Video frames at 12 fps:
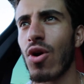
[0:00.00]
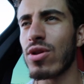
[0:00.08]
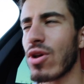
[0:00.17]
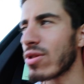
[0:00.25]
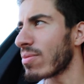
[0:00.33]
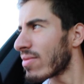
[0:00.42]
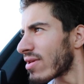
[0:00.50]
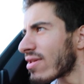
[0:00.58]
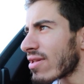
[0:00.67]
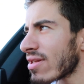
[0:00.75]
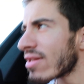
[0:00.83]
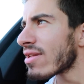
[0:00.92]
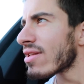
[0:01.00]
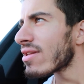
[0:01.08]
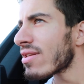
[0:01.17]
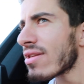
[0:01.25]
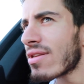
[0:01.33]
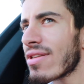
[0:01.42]
Hold up.
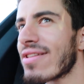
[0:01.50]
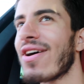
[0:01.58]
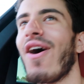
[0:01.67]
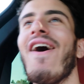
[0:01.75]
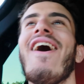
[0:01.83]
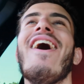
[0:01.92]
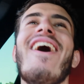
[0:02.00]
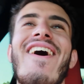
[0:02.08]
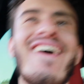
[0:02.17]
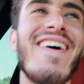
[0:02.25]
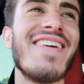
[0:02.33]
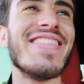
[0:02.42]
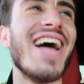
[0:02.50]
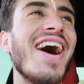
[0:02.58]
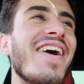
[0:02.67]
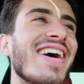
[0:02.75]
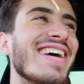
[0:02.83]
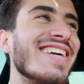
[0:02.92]
Oh,
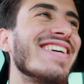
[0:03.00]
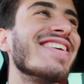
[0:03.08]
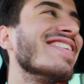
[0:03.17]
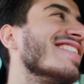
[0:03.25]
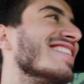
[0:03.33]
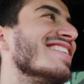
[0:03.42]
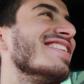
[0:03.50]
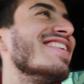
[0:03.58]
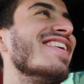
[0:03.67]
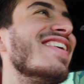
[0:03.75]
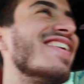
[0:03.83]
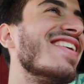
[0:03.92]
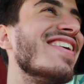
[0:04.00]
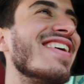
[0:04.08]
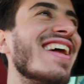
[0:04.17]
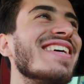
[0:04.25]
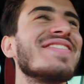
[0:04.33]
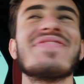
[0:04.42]
now I hear it. Oh,
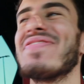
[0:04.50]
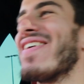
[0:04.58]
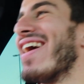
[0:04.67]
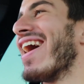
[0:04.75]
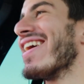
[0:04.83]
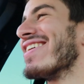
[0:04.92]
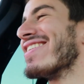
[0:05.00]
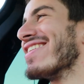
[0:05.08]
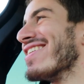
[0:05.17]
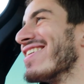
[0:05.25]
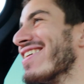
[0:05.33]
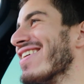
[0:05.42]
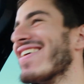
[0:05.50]
that's fire.